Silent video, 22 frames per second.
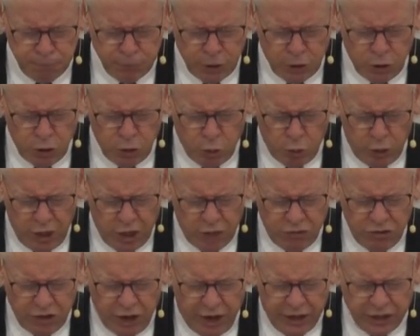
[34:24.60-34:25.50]
We
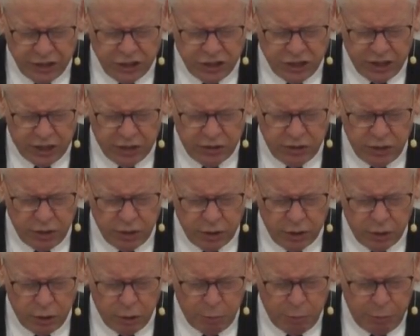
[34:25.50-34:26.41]
have dissected a
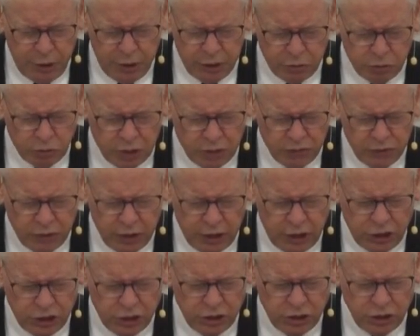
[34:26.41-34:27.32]
little bit
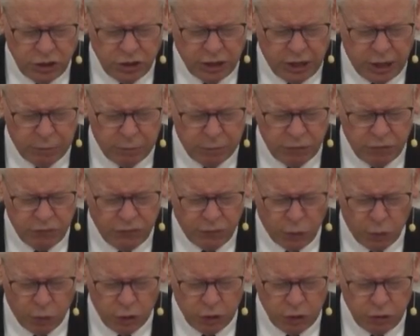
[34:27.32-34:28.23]
Revelation chapter
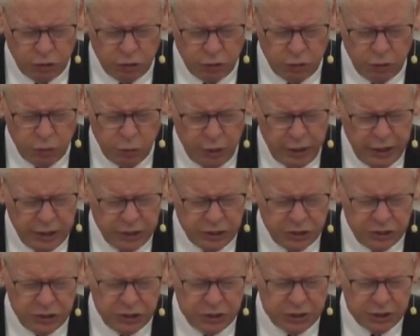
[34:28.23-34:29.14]
4 in two weeks.